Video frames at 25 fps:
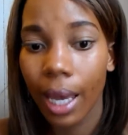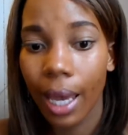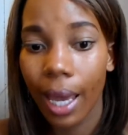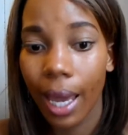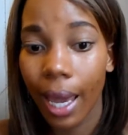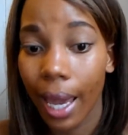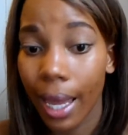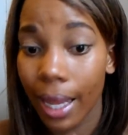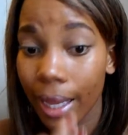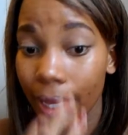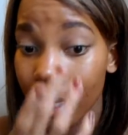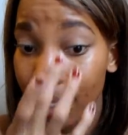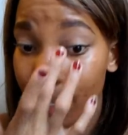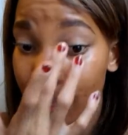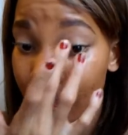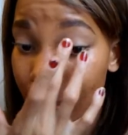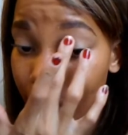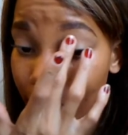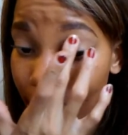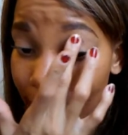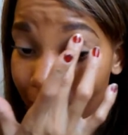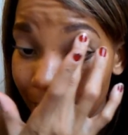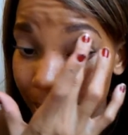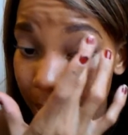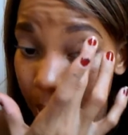And
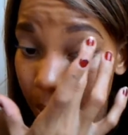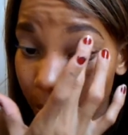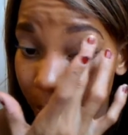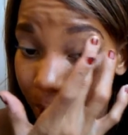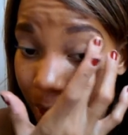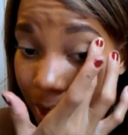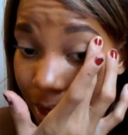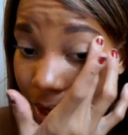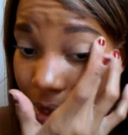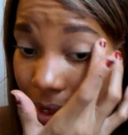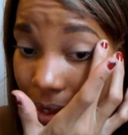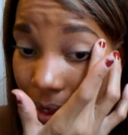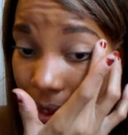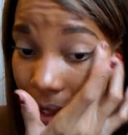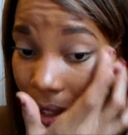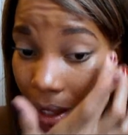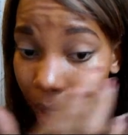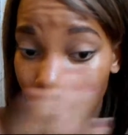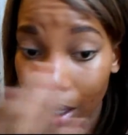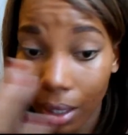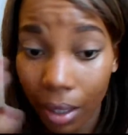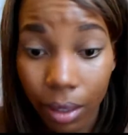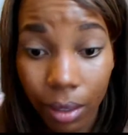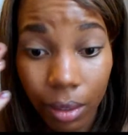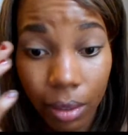that's
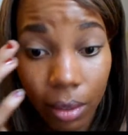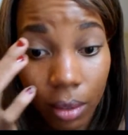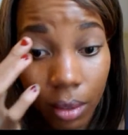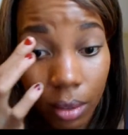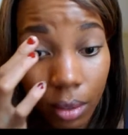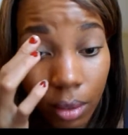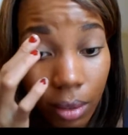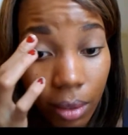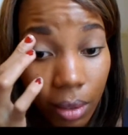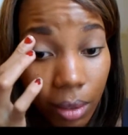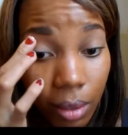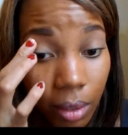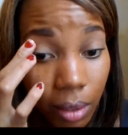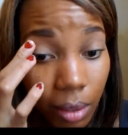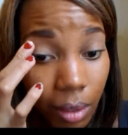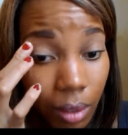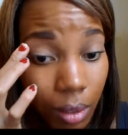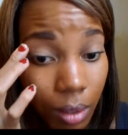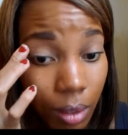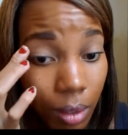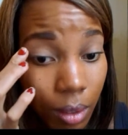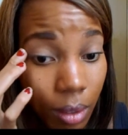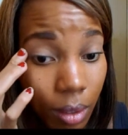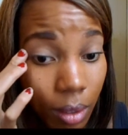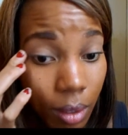basically,
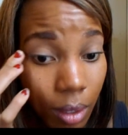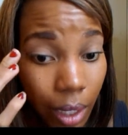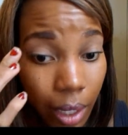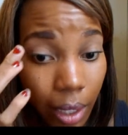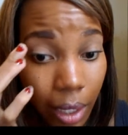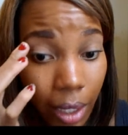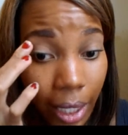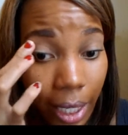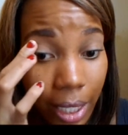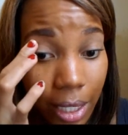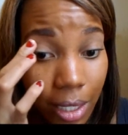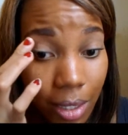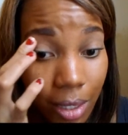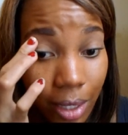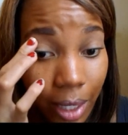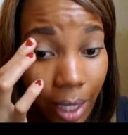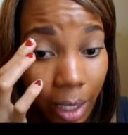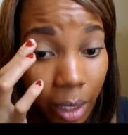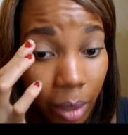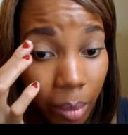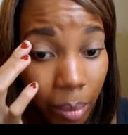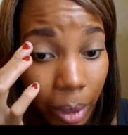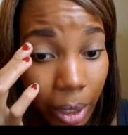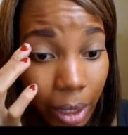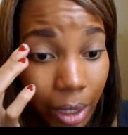and then I just kind
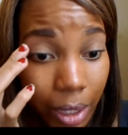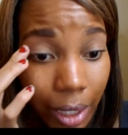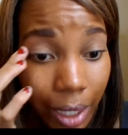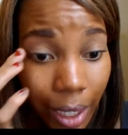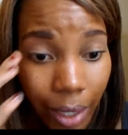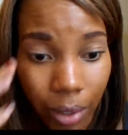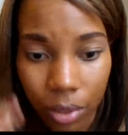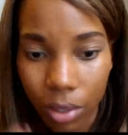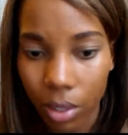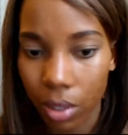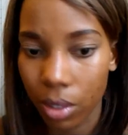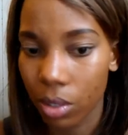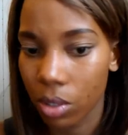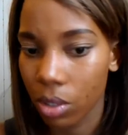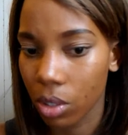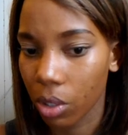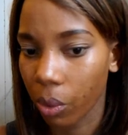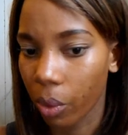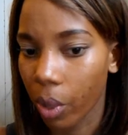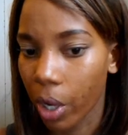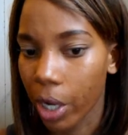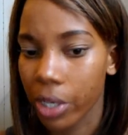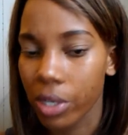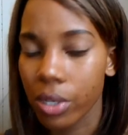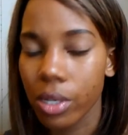of blend it out so there's no
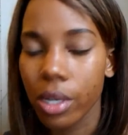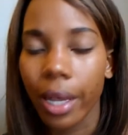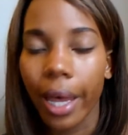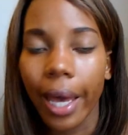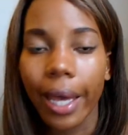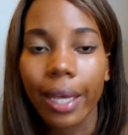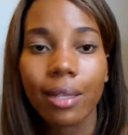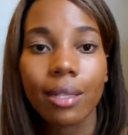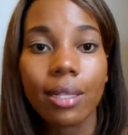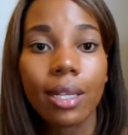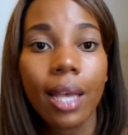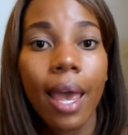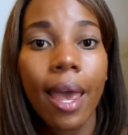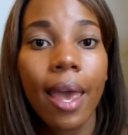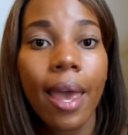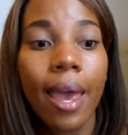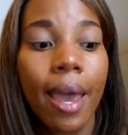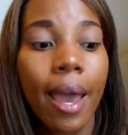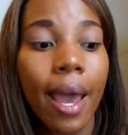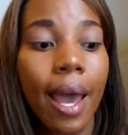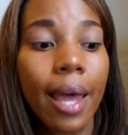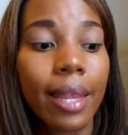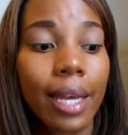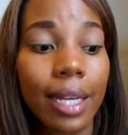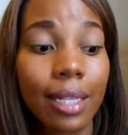harsh lines.
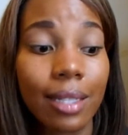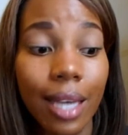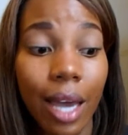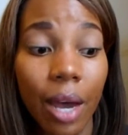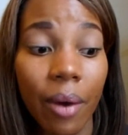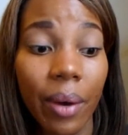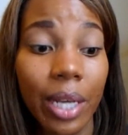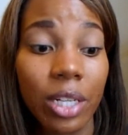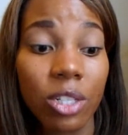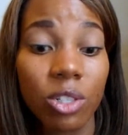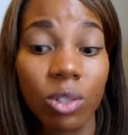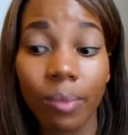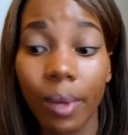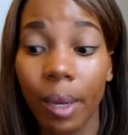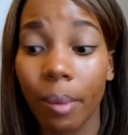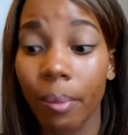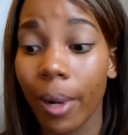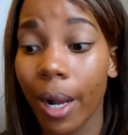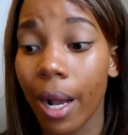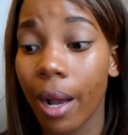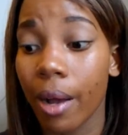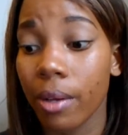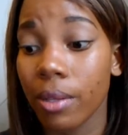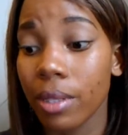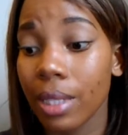And that's how I do my
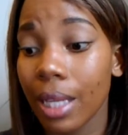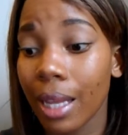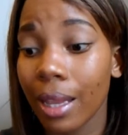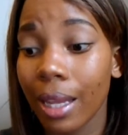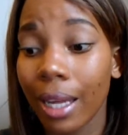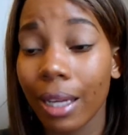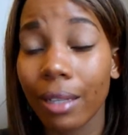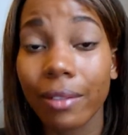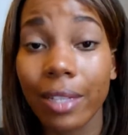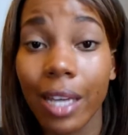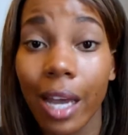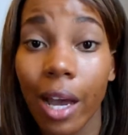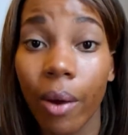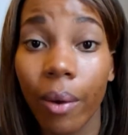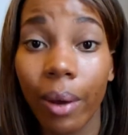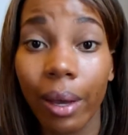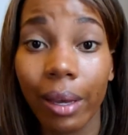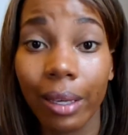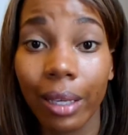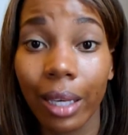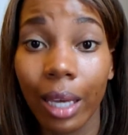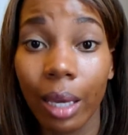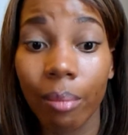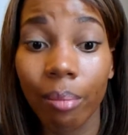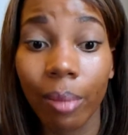brows, and that's how I
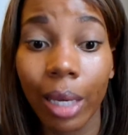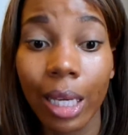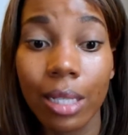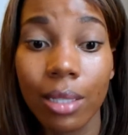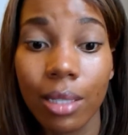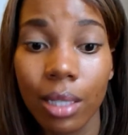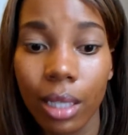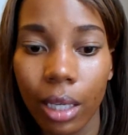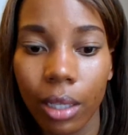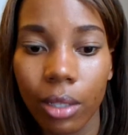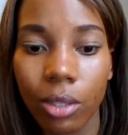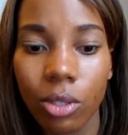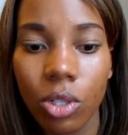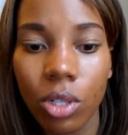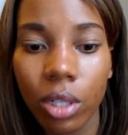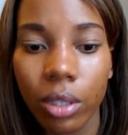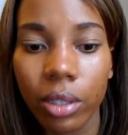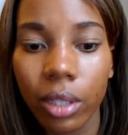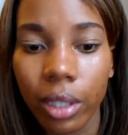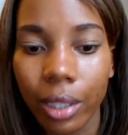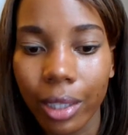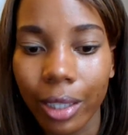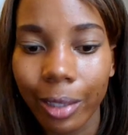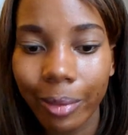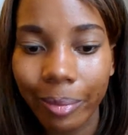get my skin to
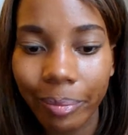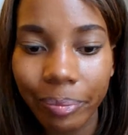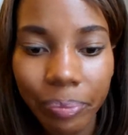look